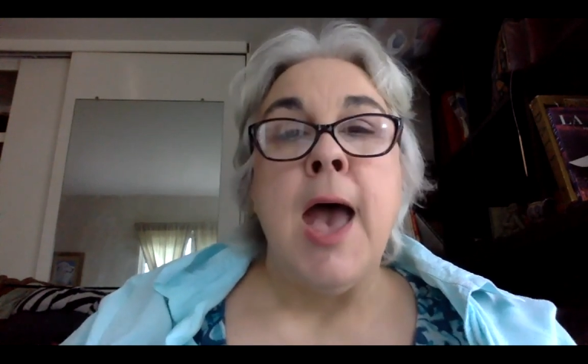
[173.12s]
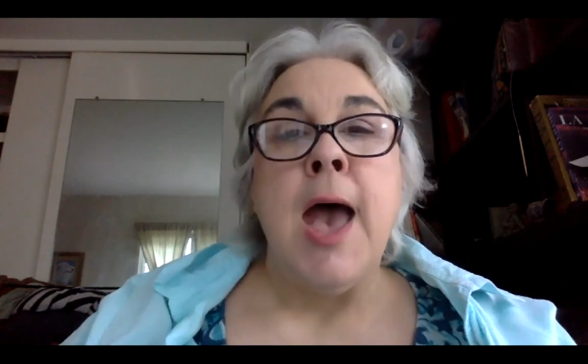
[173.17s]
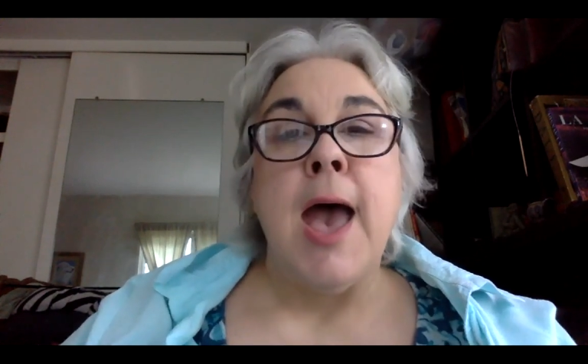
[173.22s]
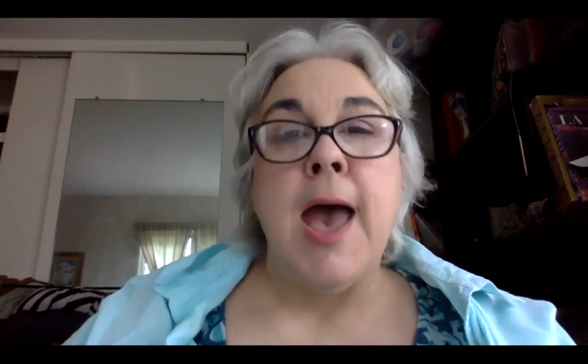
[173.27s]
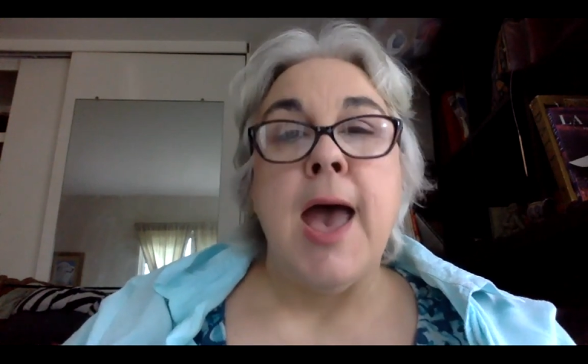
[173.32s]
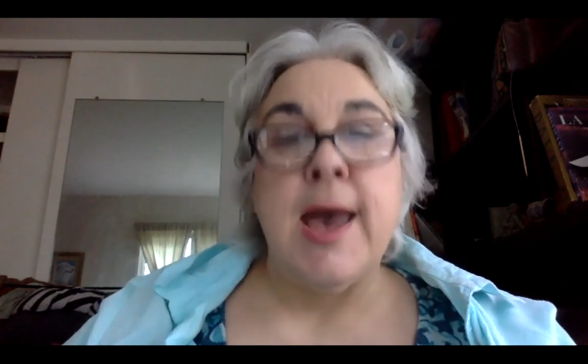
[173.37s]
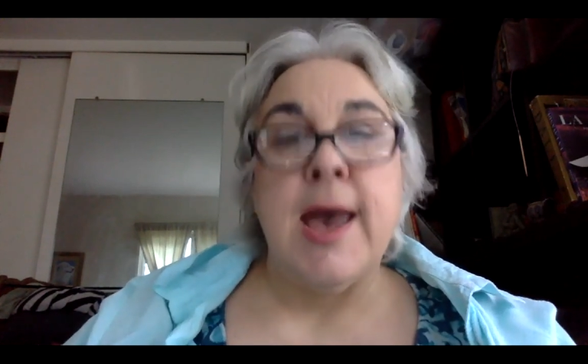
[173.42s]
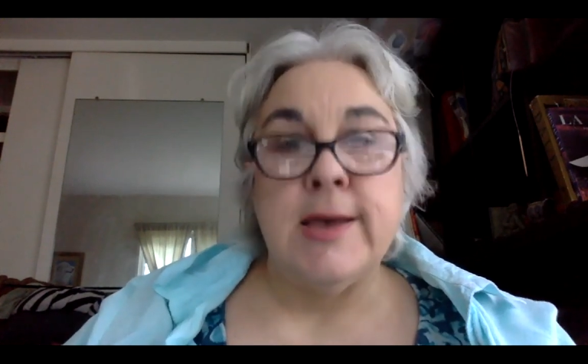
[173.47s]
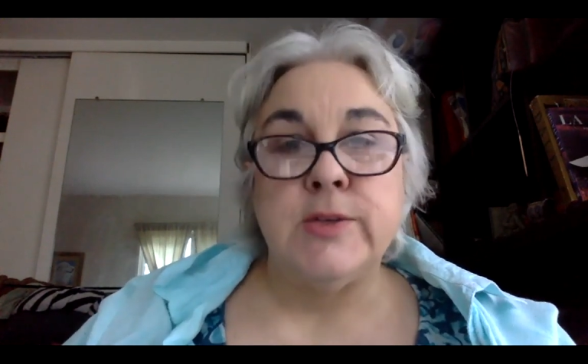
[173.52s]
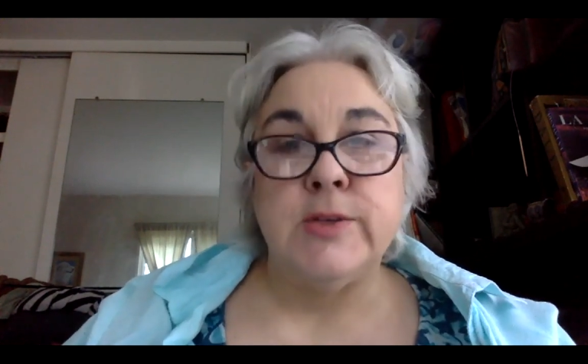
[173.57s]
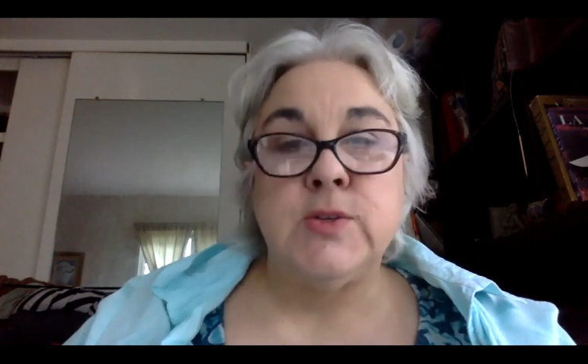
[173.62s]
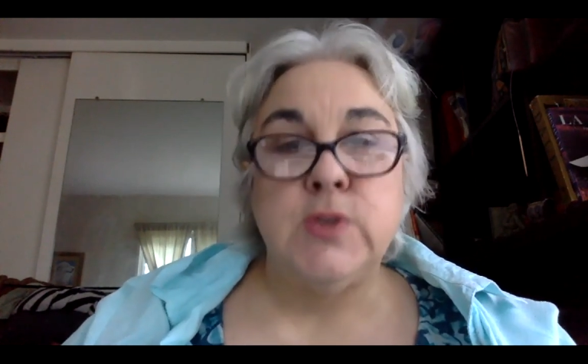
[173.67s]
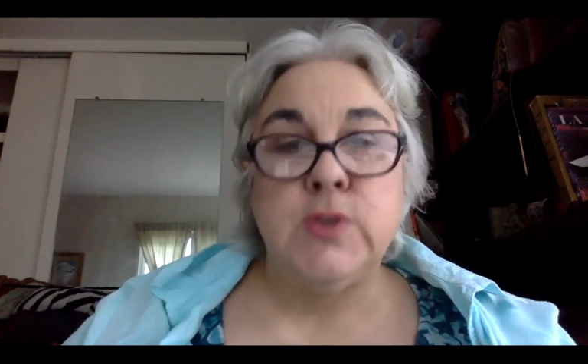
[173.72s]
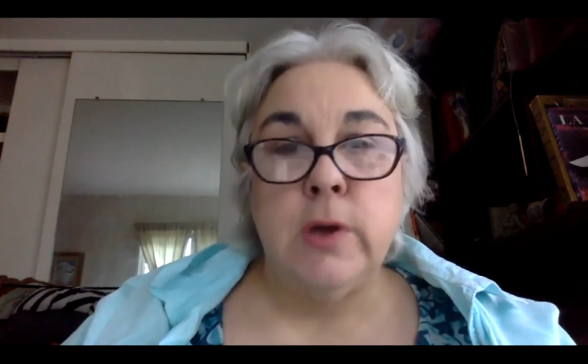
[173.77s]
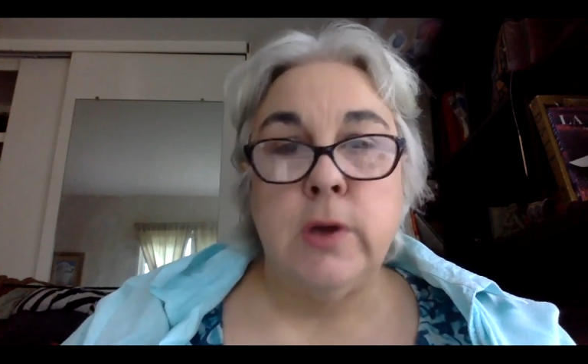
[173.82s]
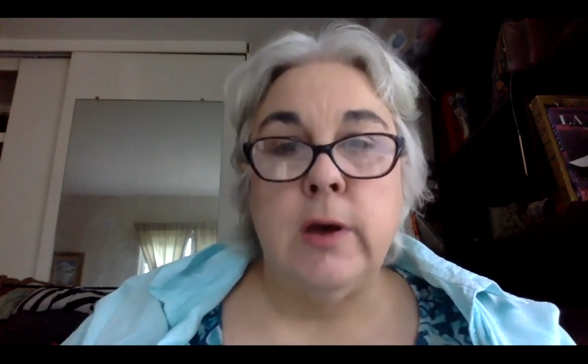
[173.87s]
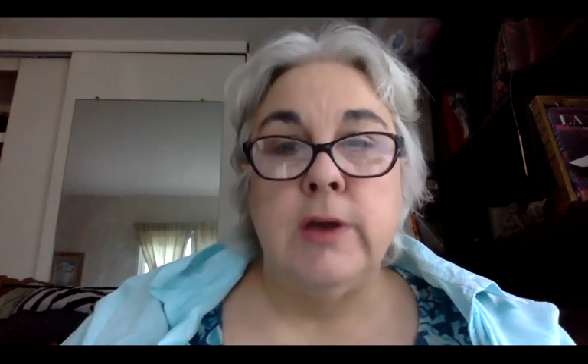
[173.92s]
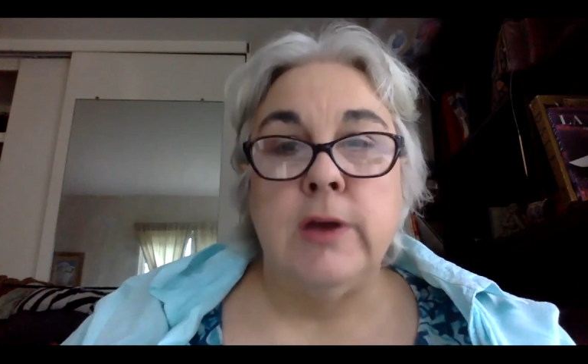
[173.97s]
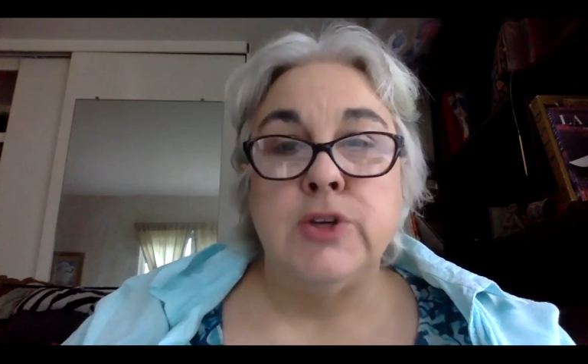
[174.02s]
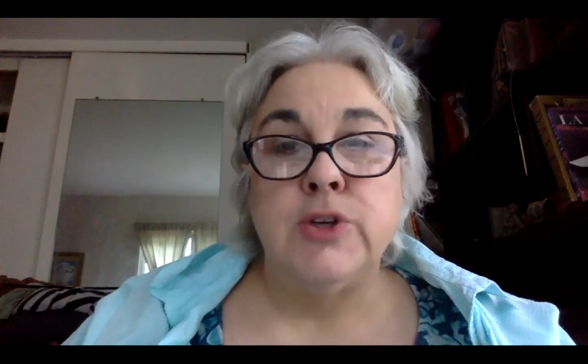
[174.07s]
As
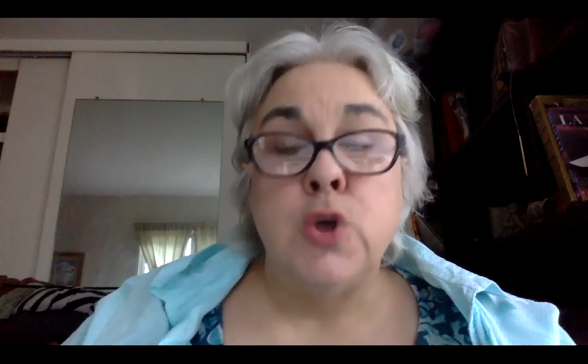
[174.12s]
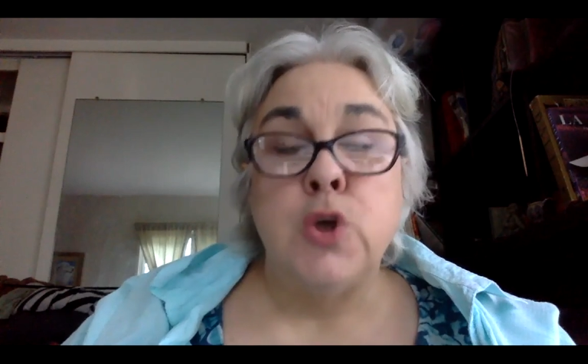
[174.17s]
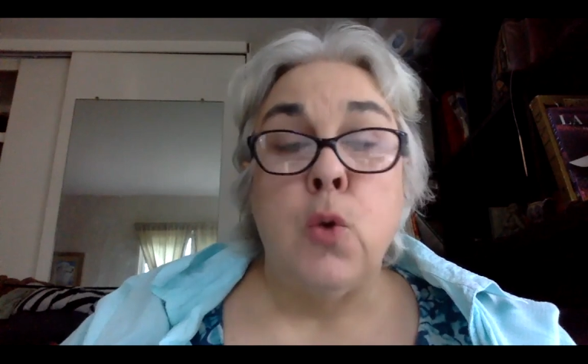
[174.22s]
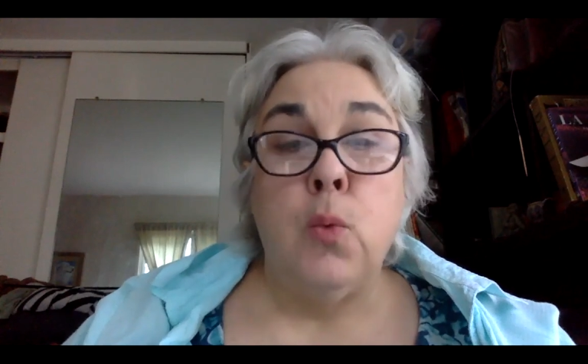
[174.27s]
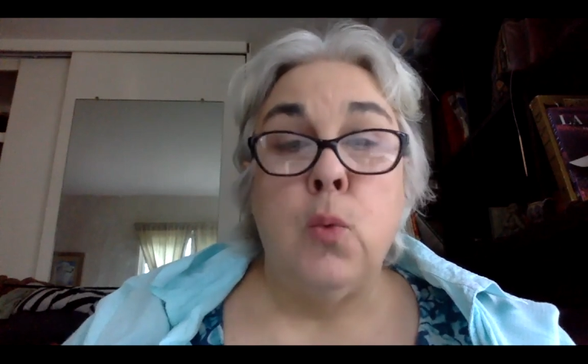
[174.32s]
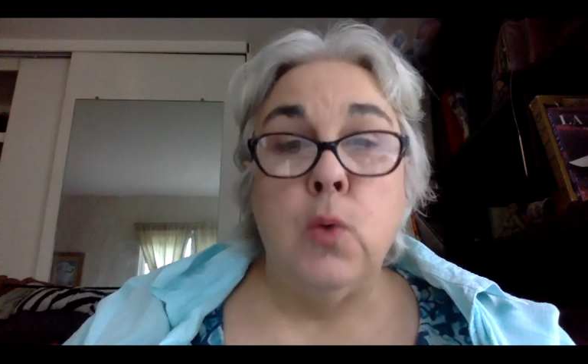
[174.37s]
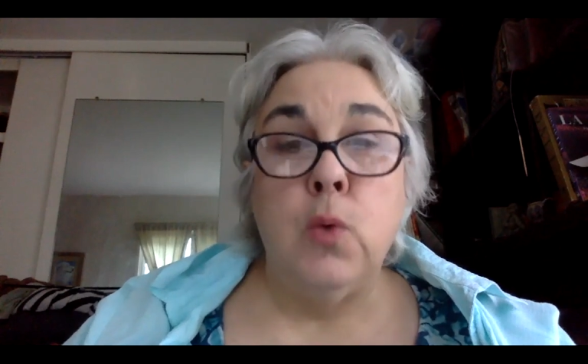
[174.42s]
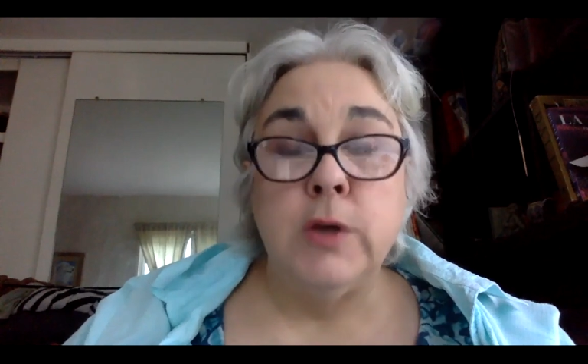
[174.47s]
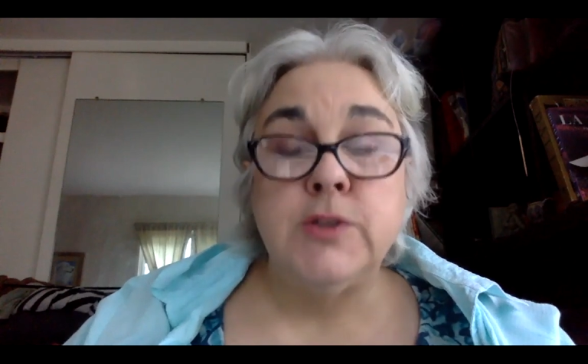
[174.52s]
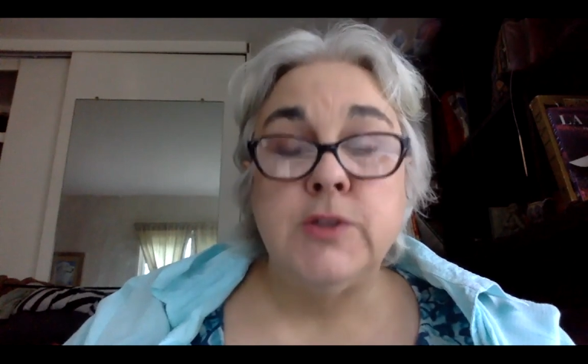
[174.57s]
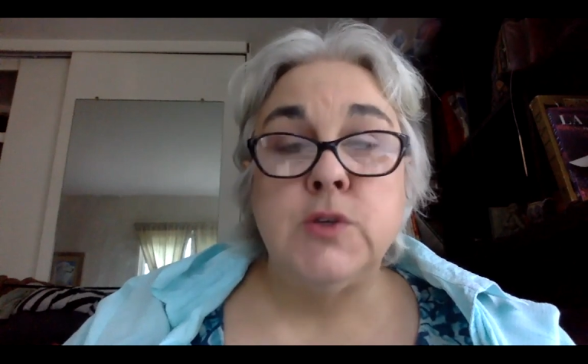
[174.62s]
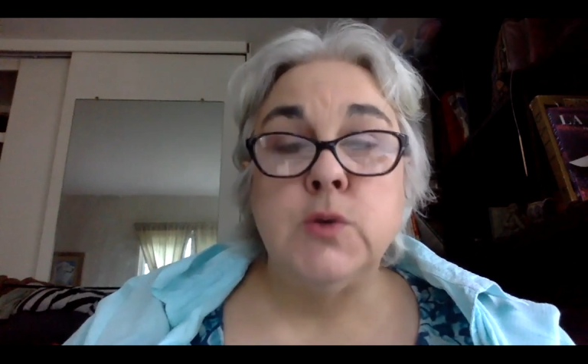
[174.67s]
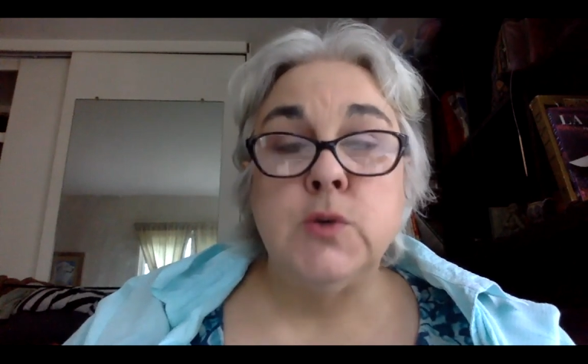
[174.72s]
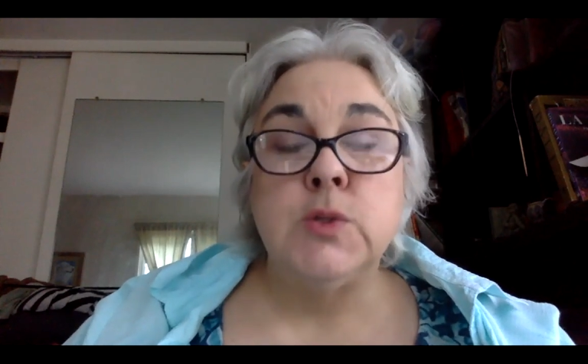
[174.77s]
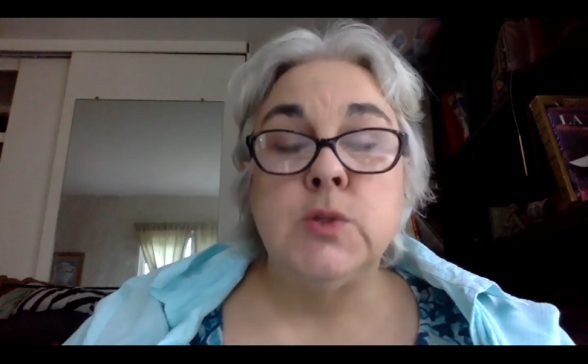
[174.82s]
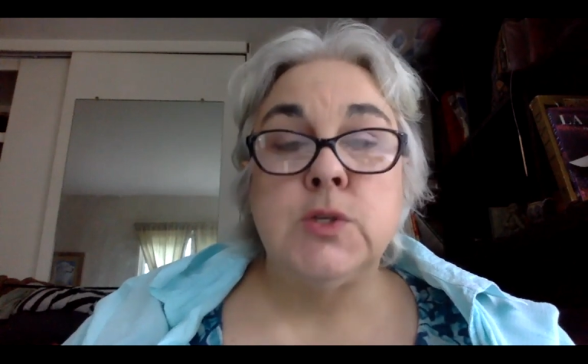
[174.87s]
such, once you